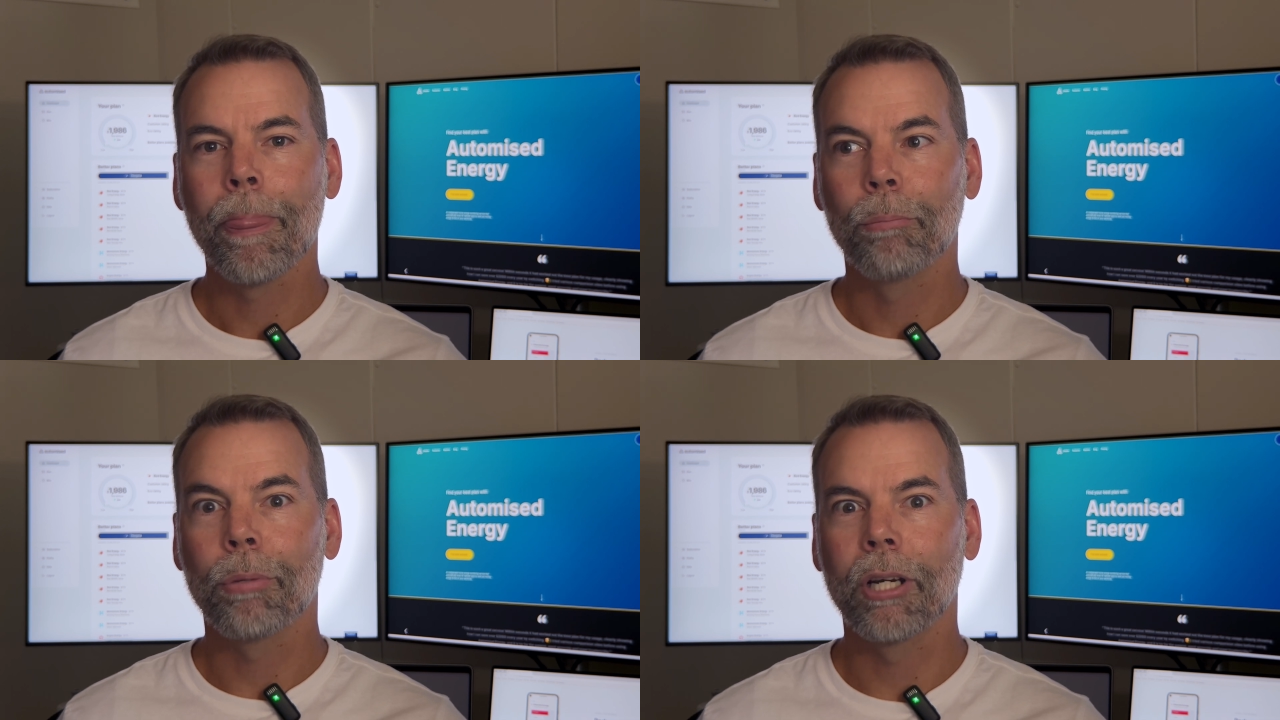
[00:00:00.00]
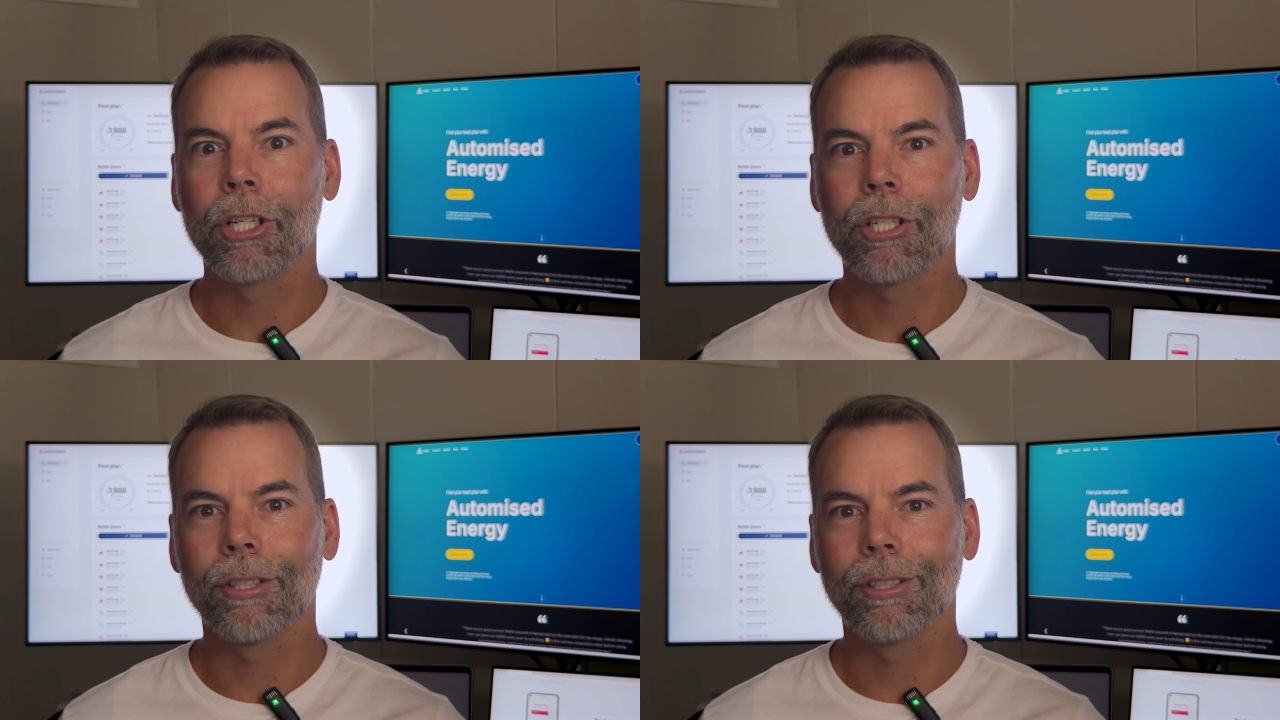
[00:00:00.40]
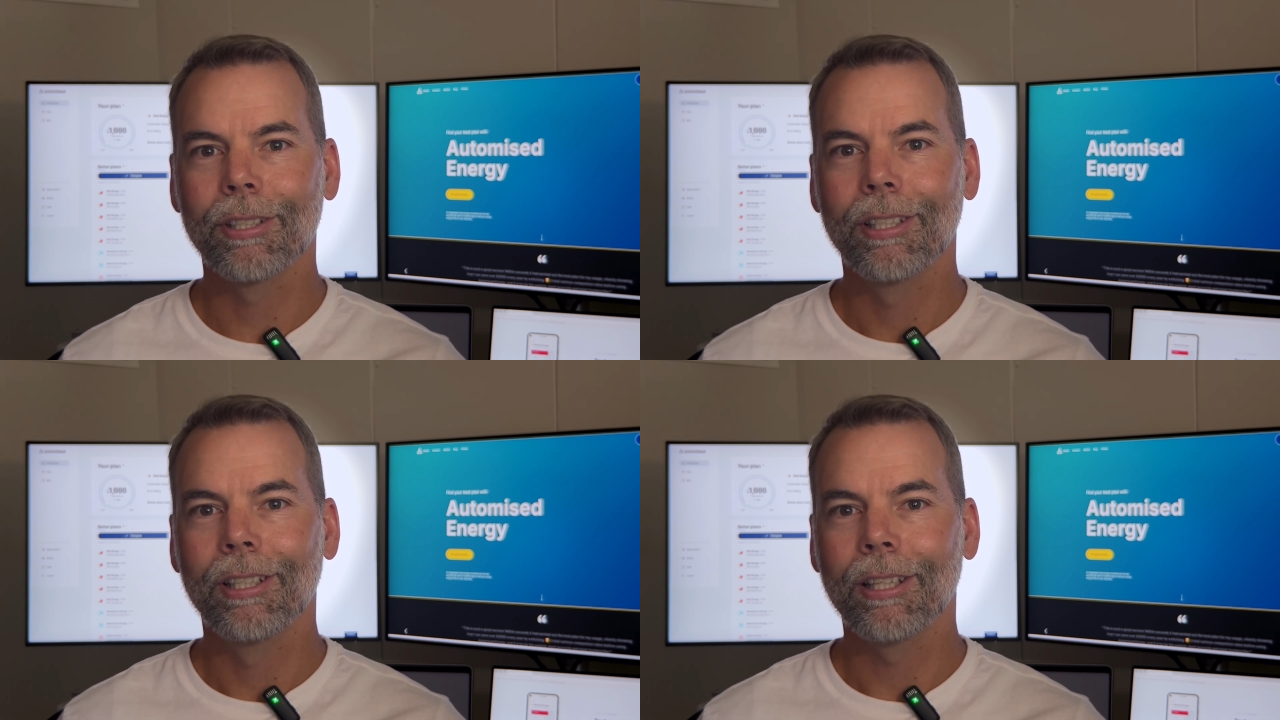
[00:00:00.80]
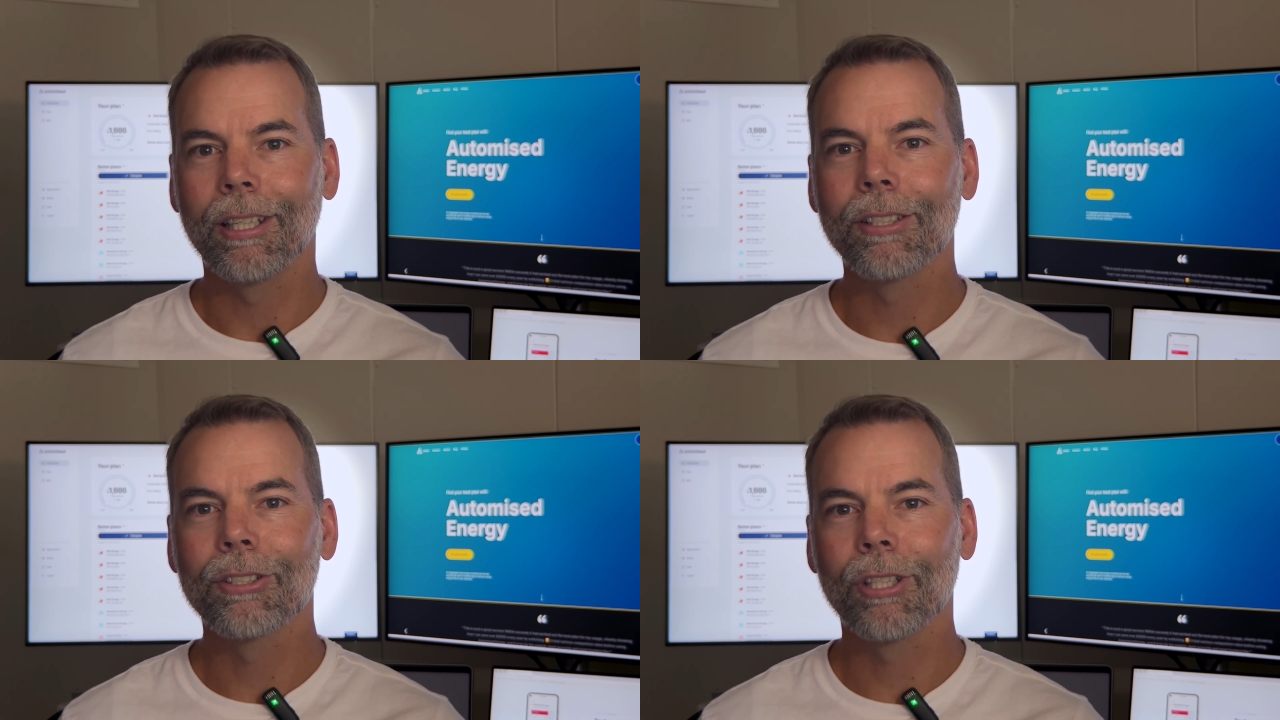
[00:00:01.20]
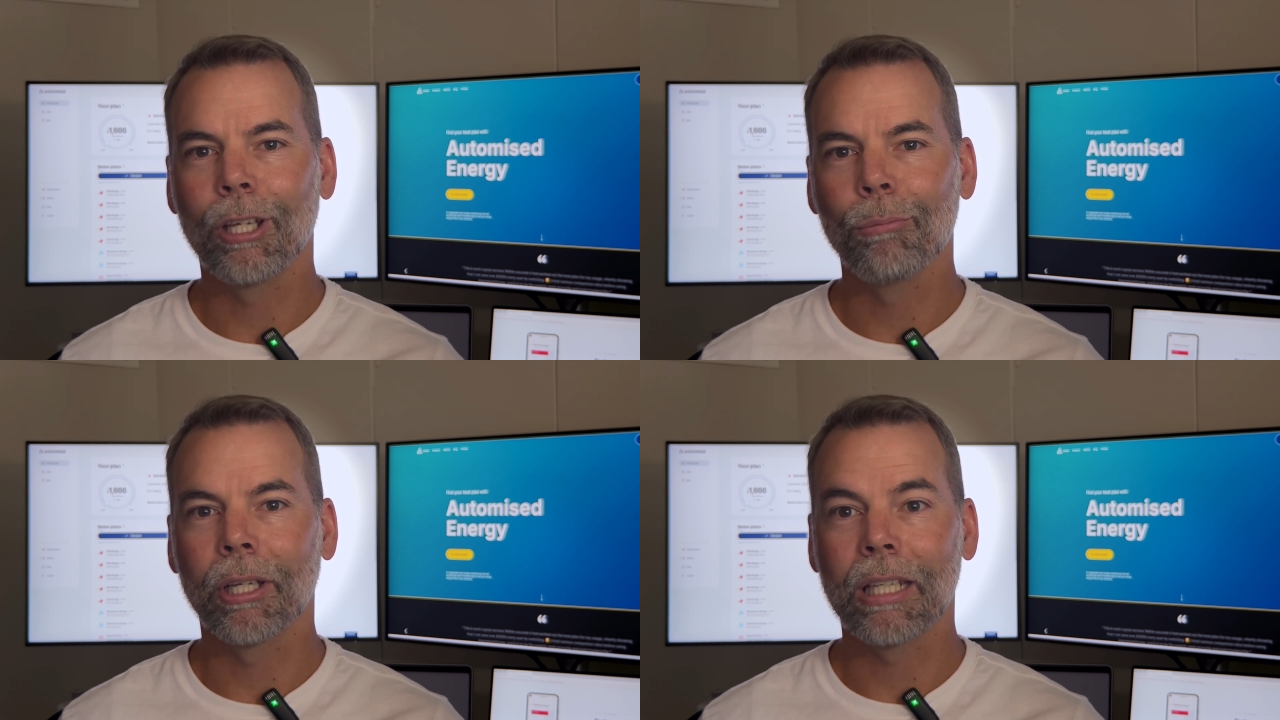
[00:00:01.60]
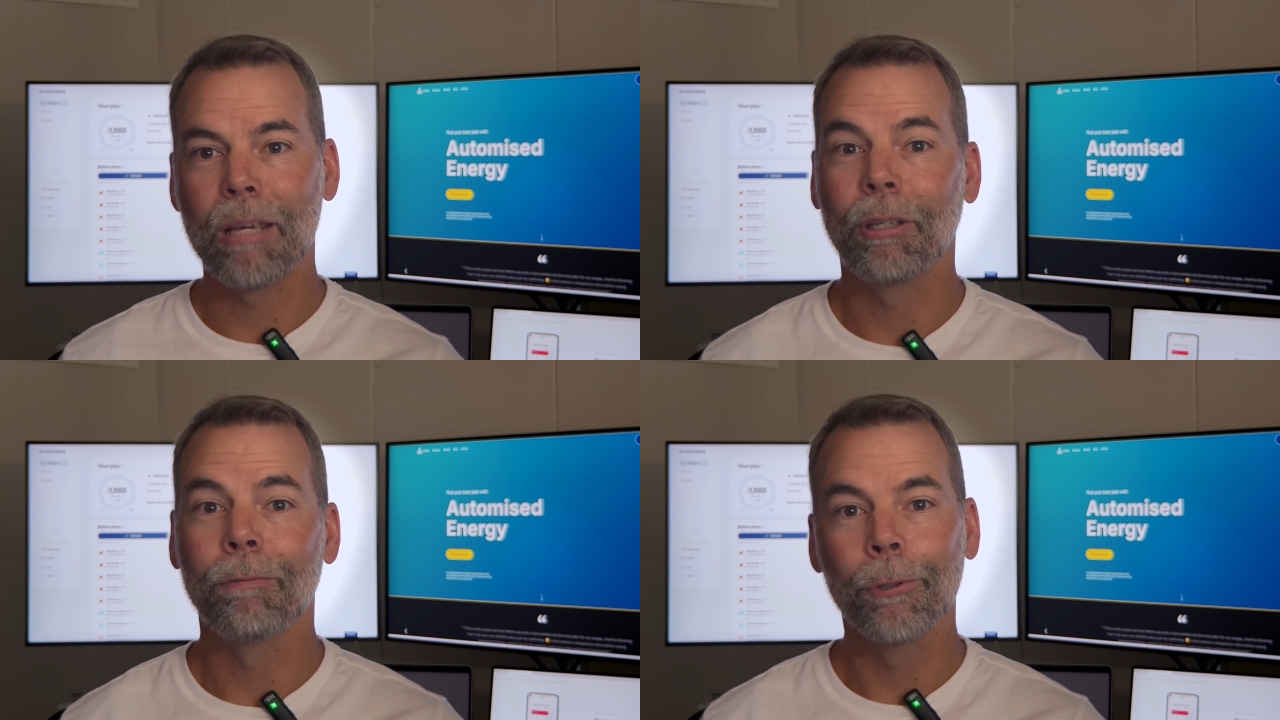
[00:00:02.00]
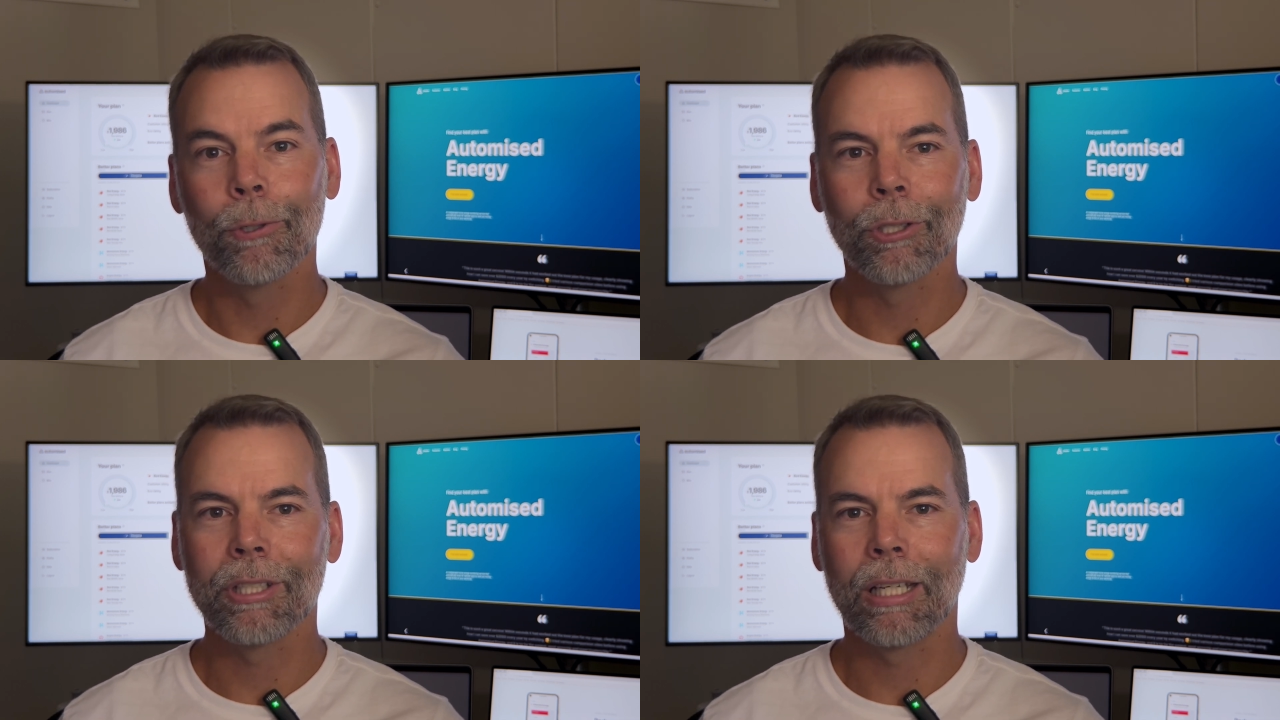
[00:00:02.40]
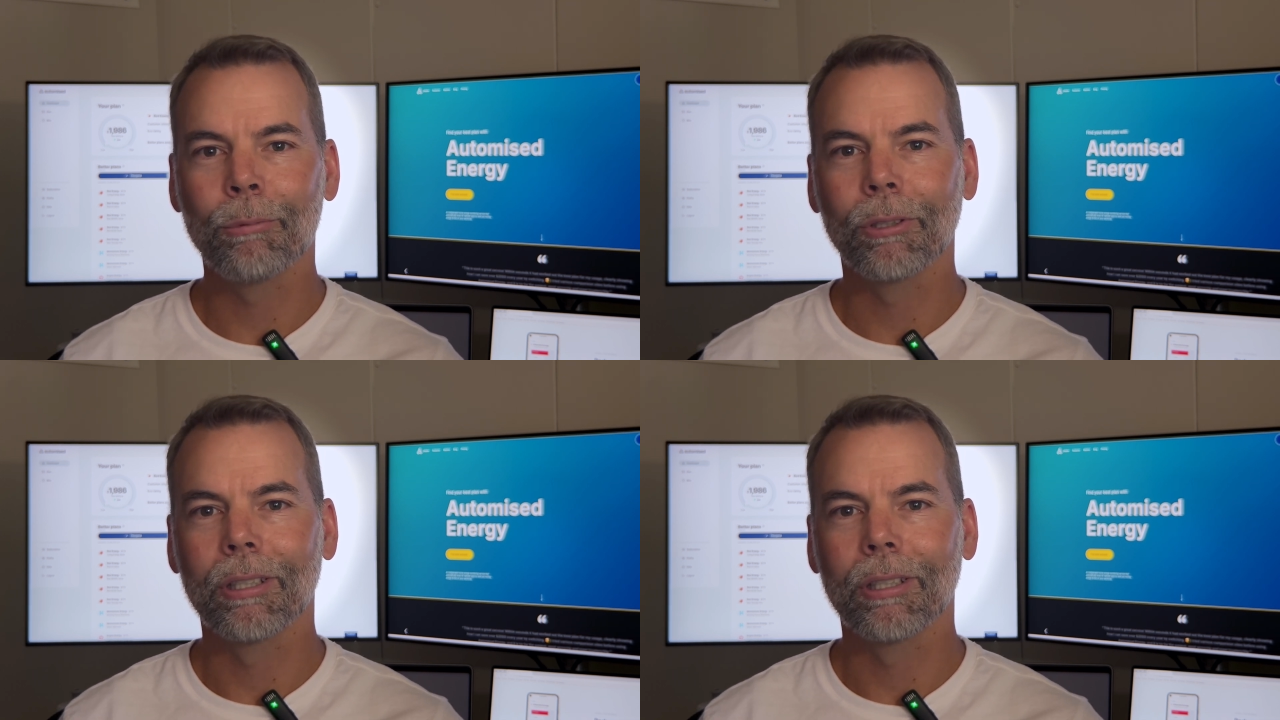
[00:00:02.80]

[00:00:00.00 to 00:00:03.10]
precious things to them, like keeping food on the table.